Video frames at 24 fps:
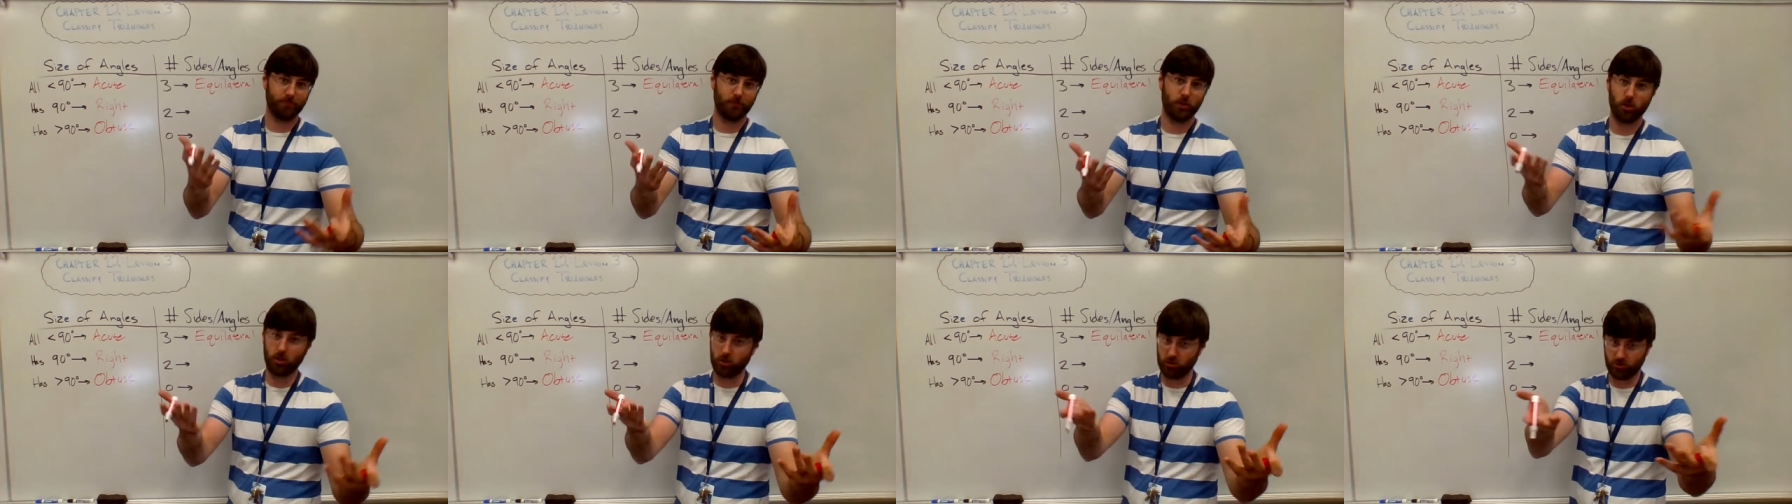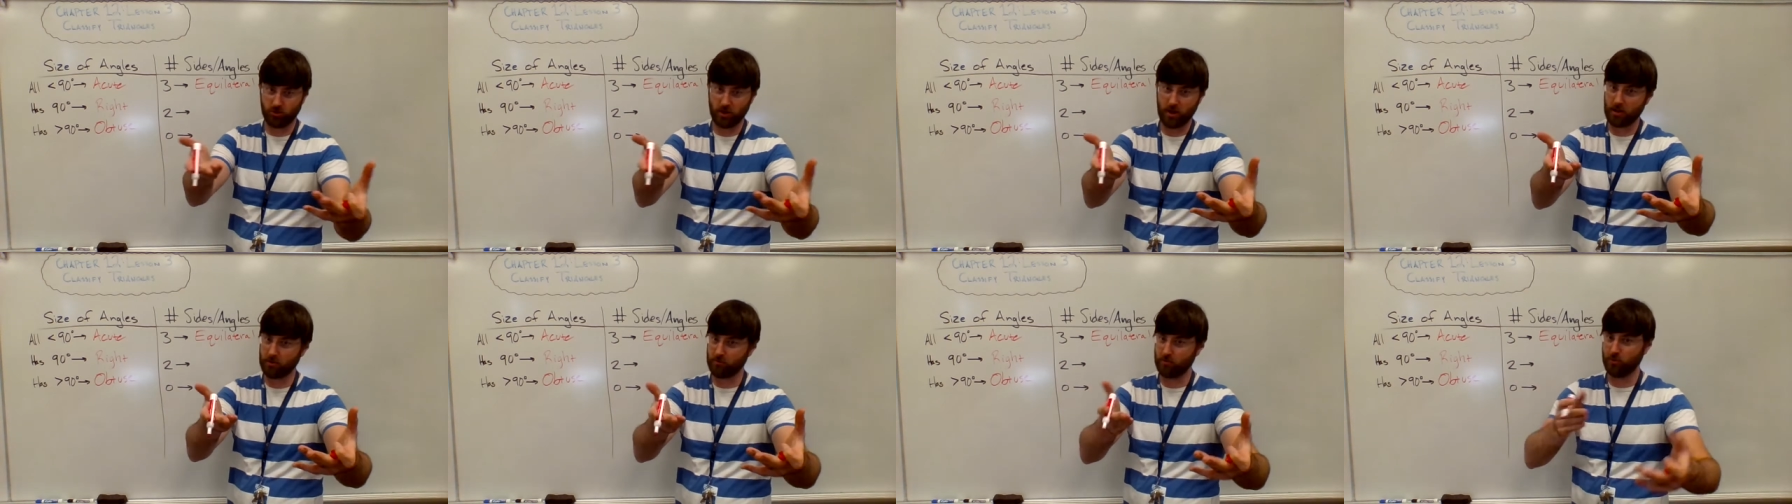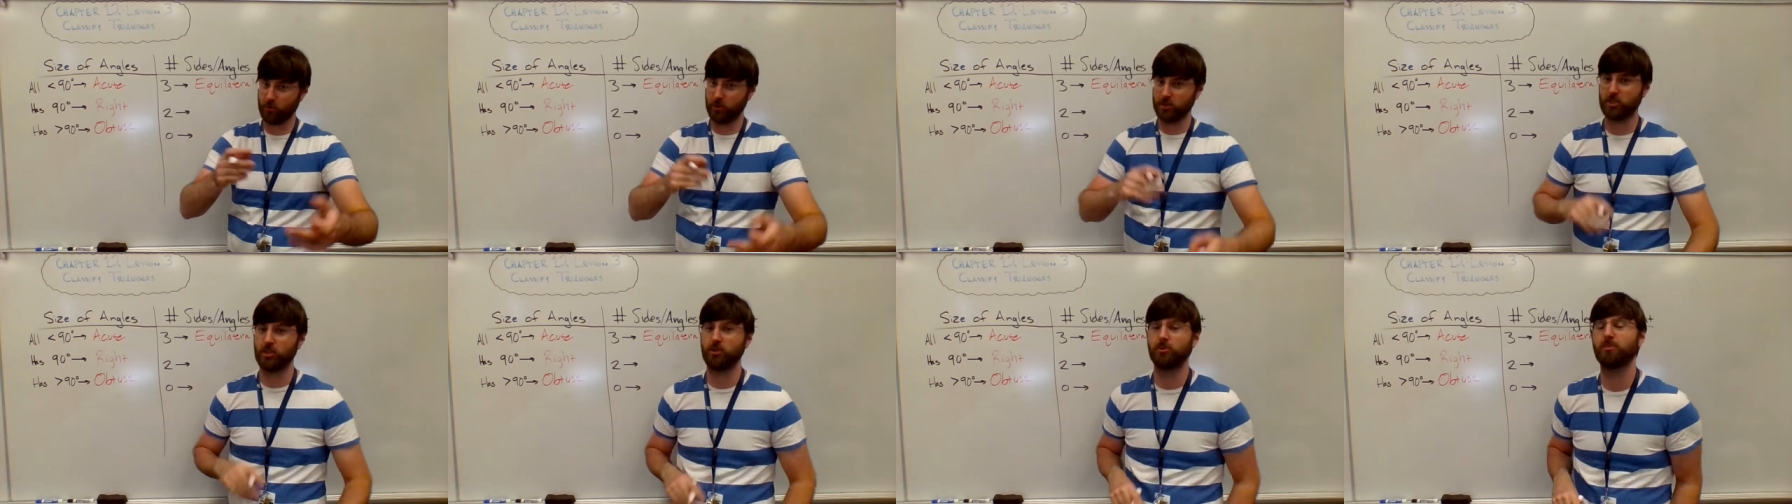You can try if you
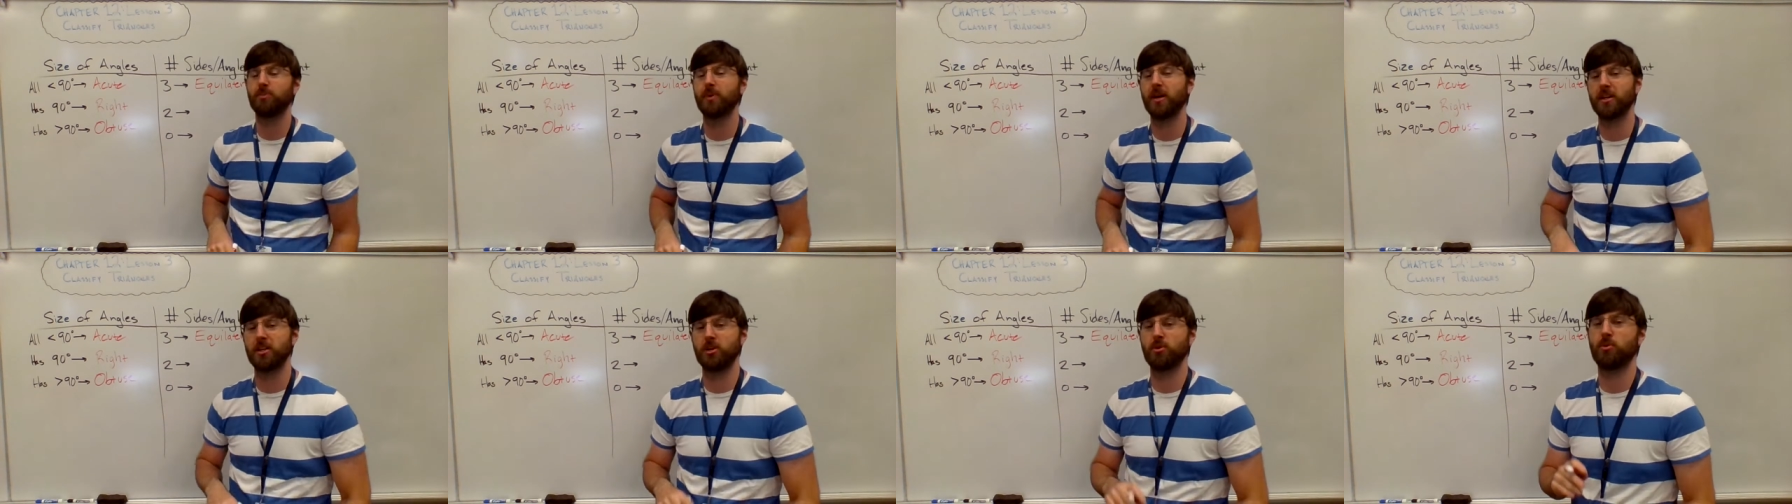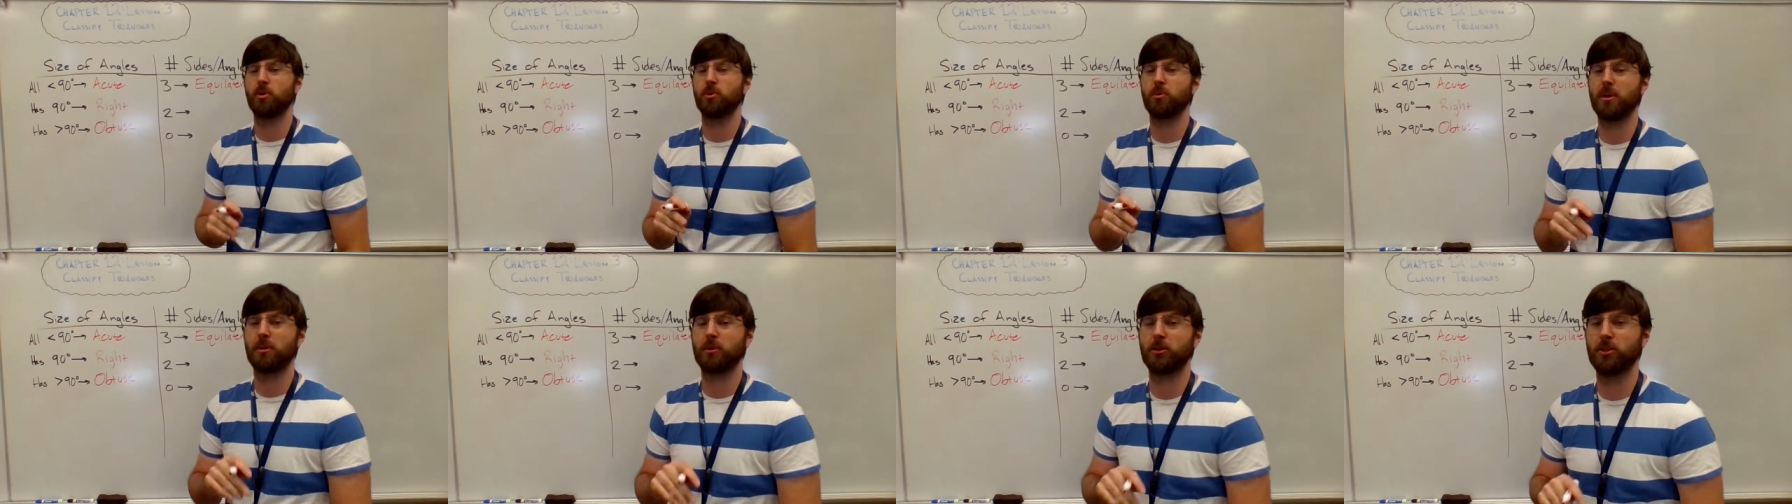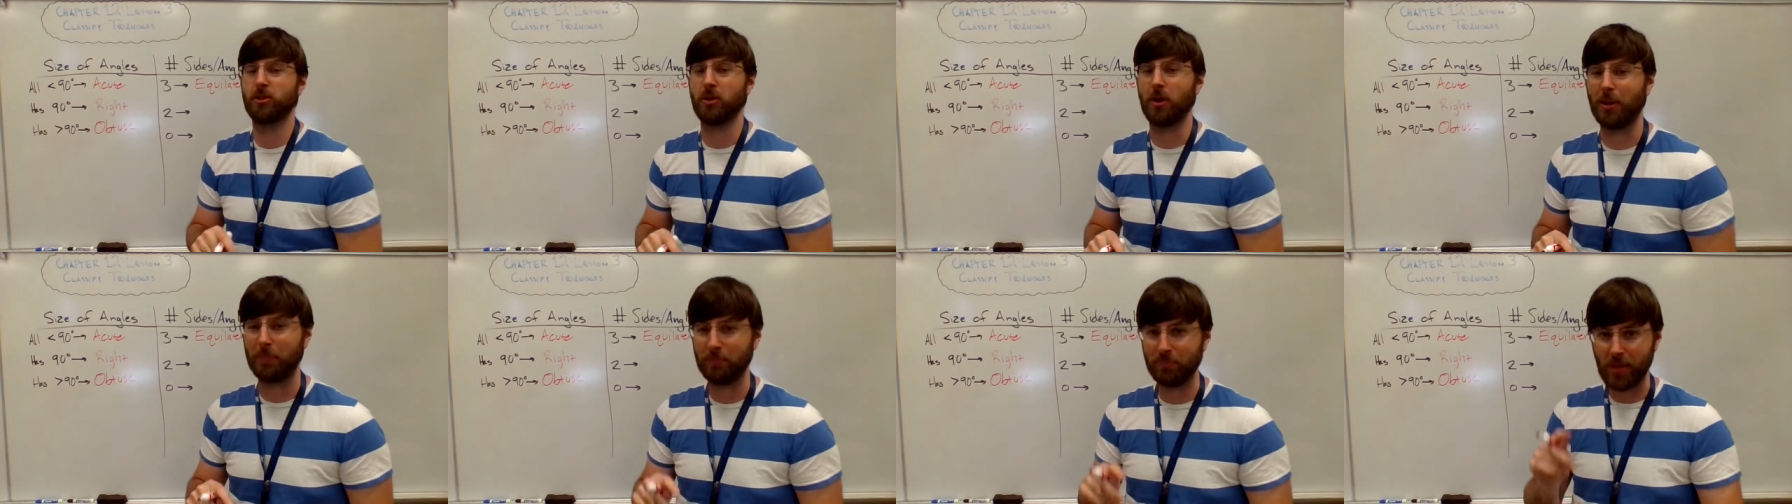want to, but you won't be able to
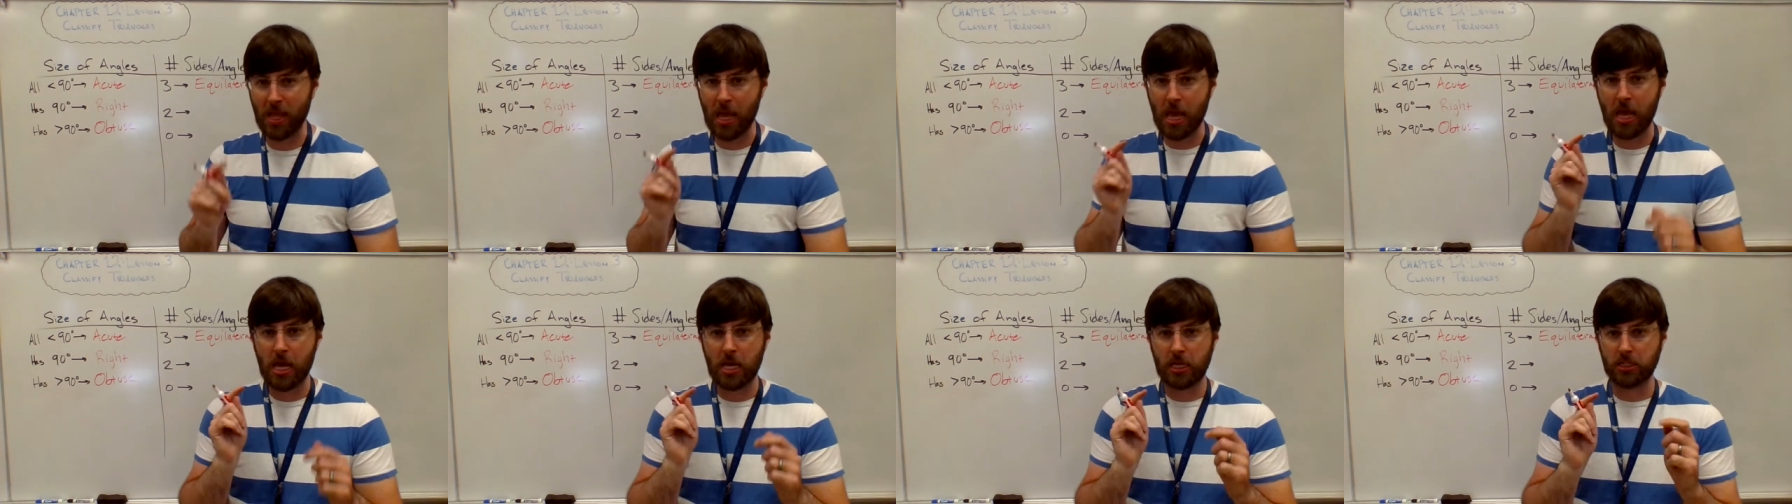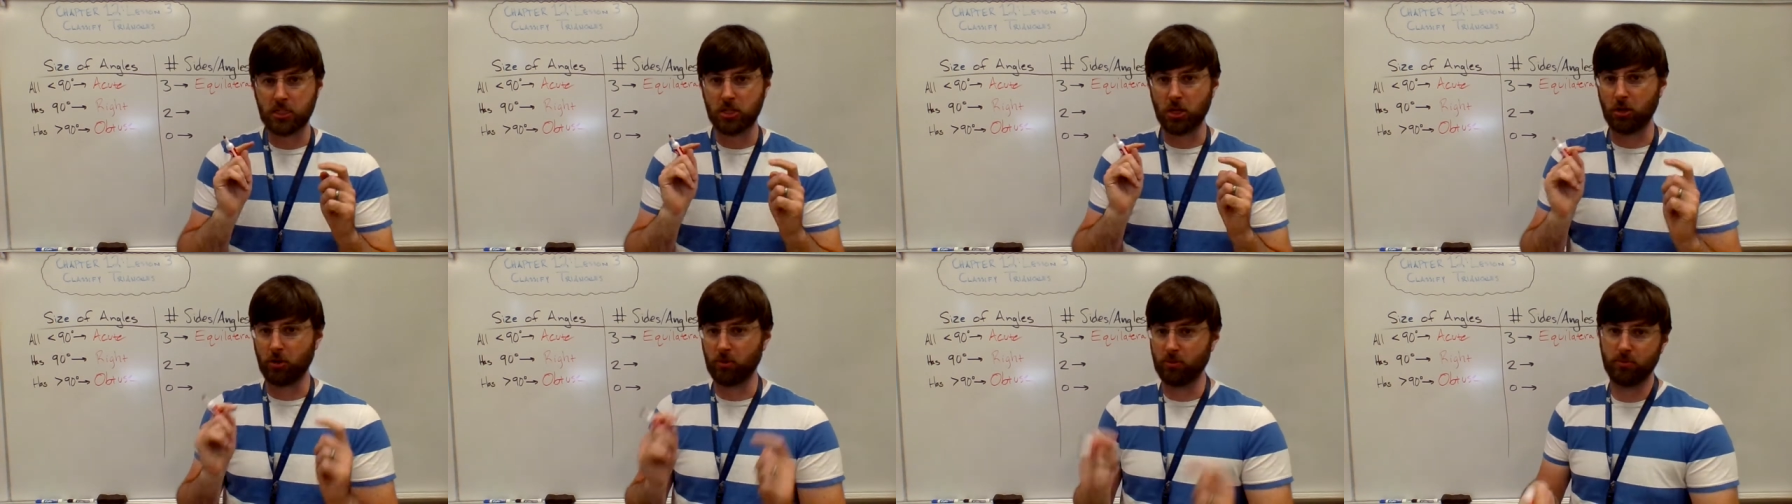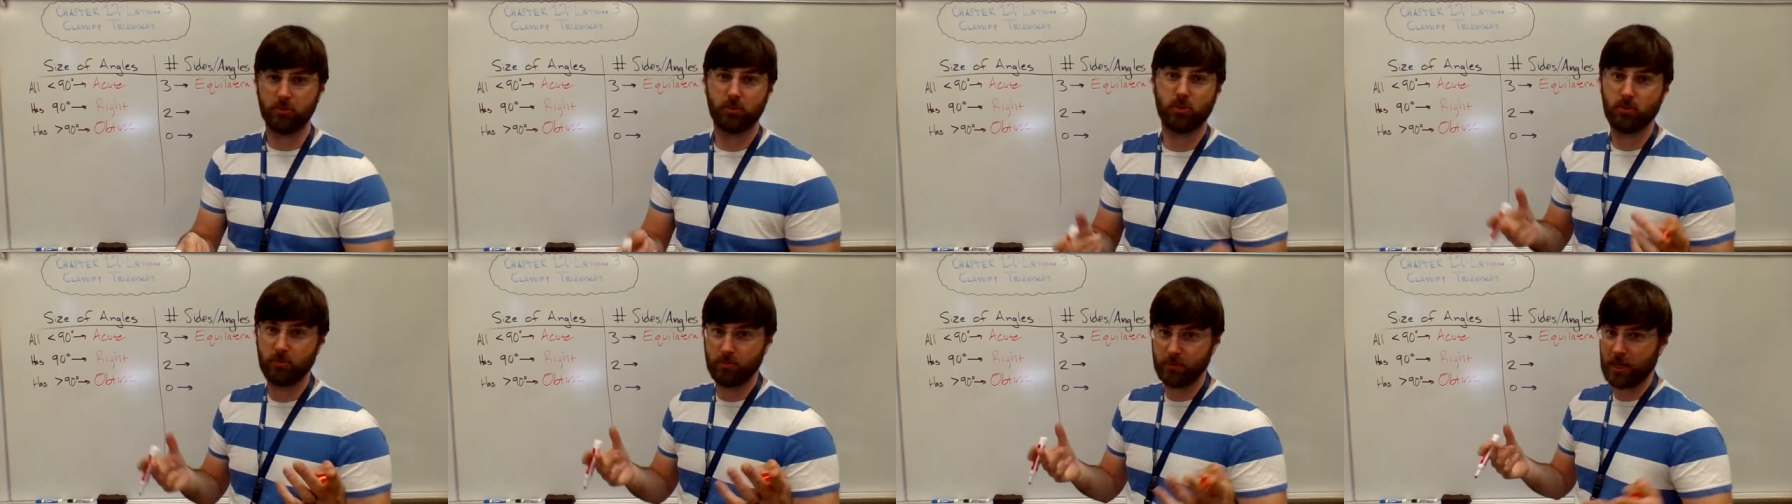do it.
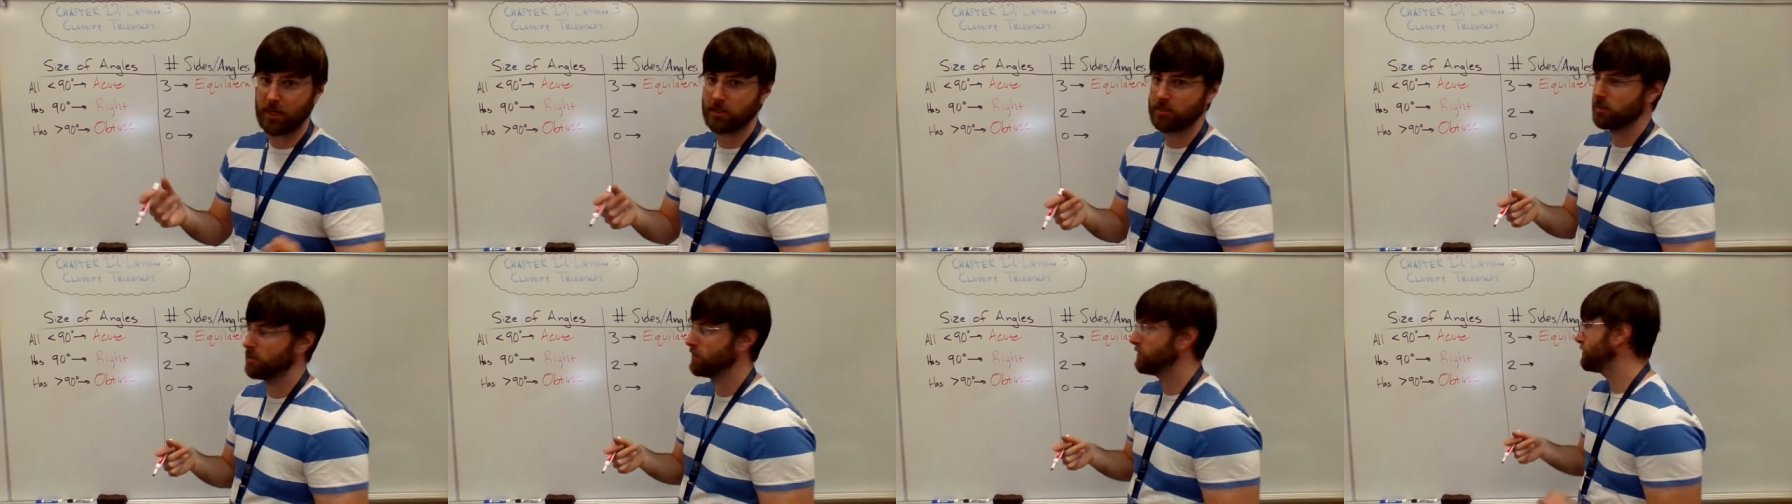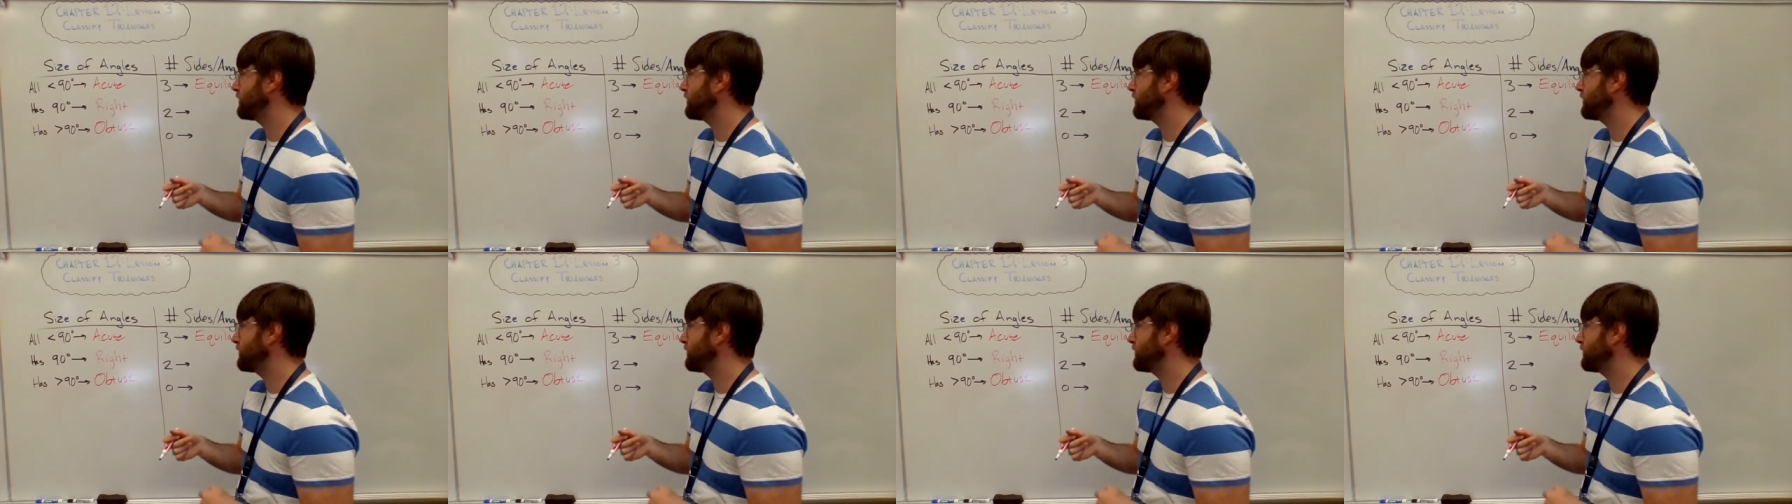So that's